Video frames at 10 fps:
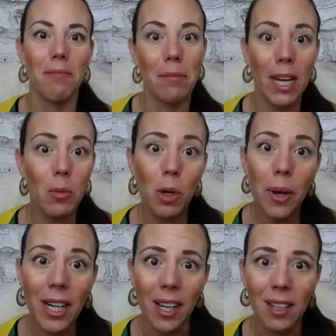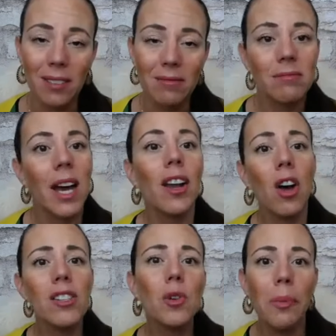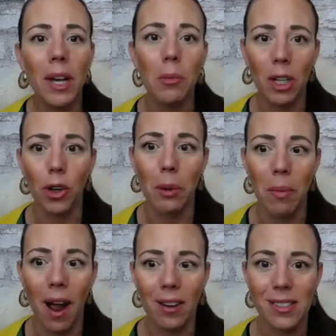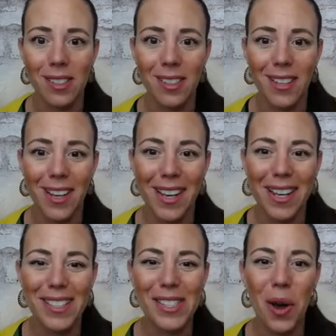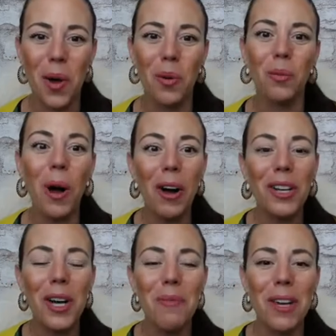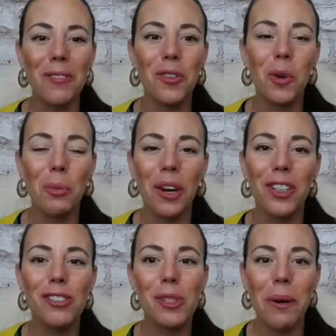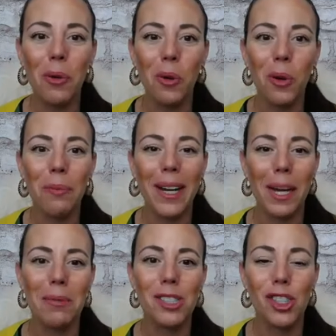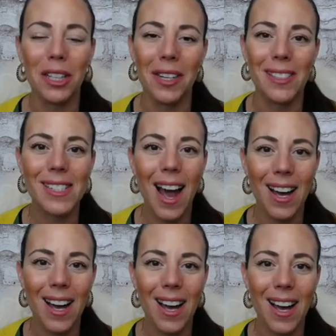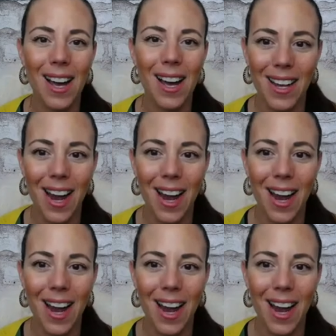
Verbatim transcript: make more money, and also make a bigger impact. So, welcome. If you're brand new to my world, my name is Ginna Tassanelli.